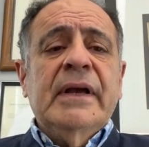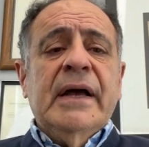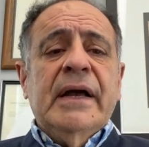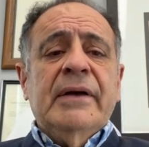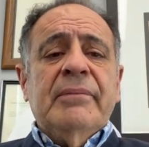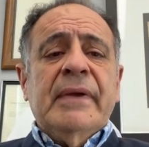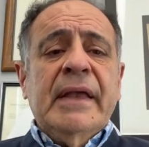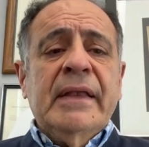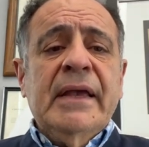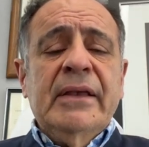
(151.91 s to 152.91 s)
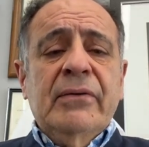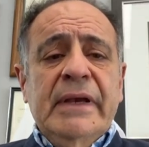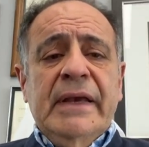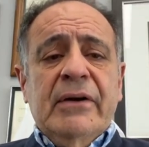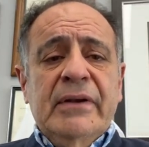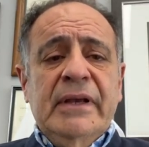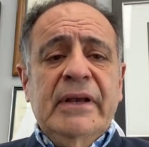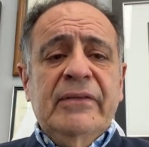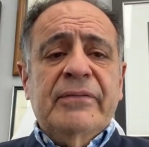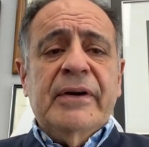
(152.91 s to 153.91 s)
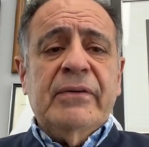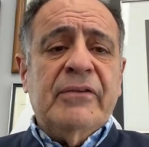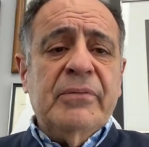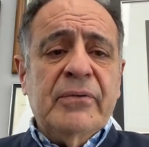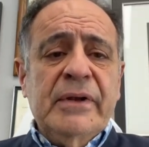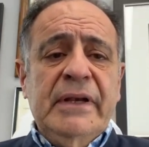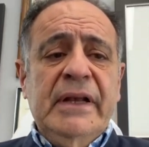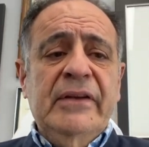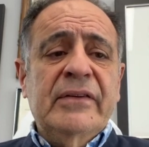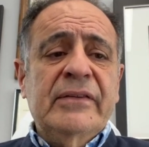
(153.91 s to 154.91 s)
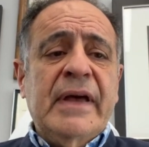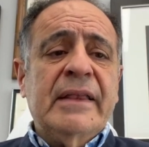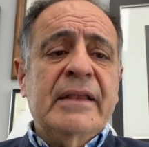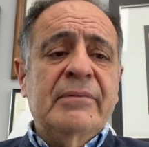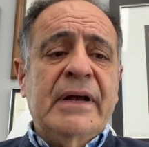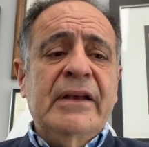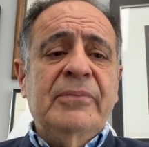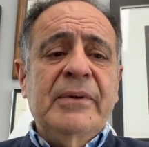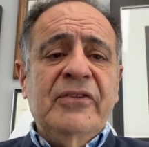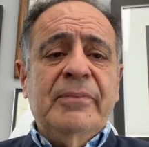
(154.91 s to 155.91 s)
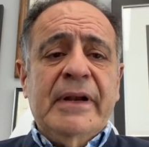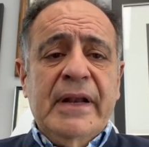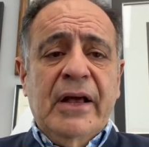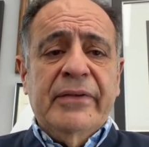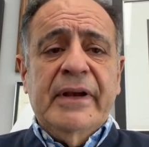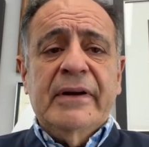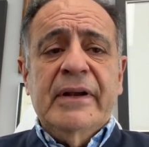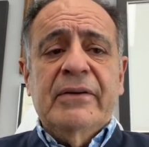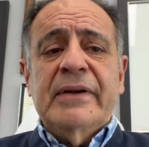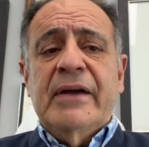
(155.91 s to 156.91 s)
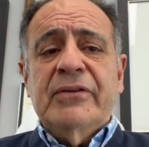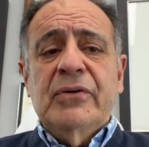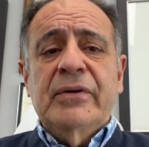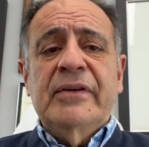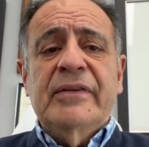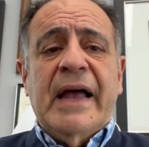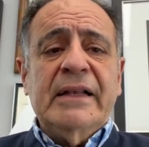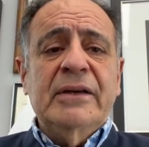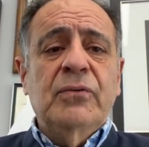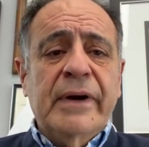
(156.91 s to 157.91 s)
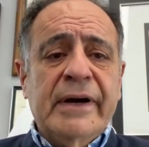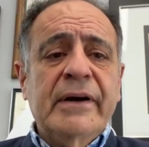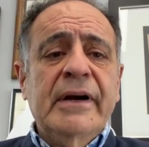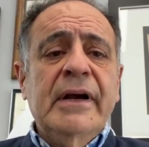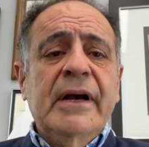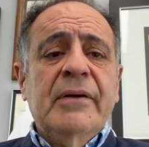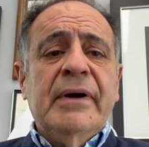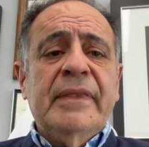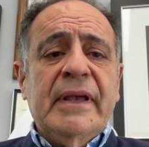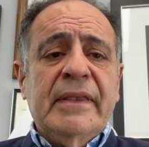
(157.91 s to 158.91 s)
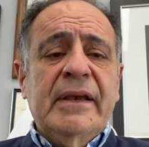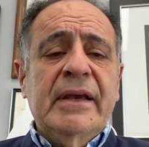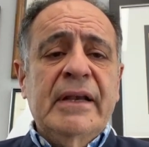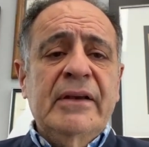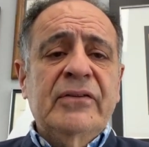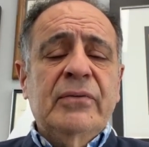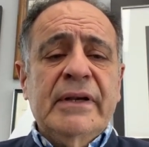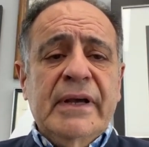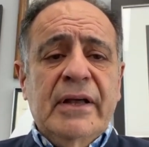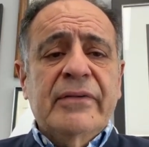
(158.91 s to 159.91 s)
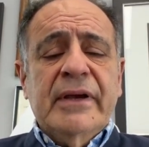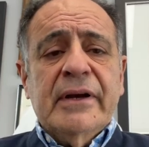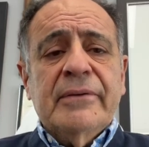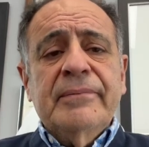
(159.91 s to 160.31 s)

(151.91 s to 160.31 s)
And the only guarantees the federal government really needs is that the money is being spent in healthcare. They don't have to know exactly where, but that it is going to healthcare.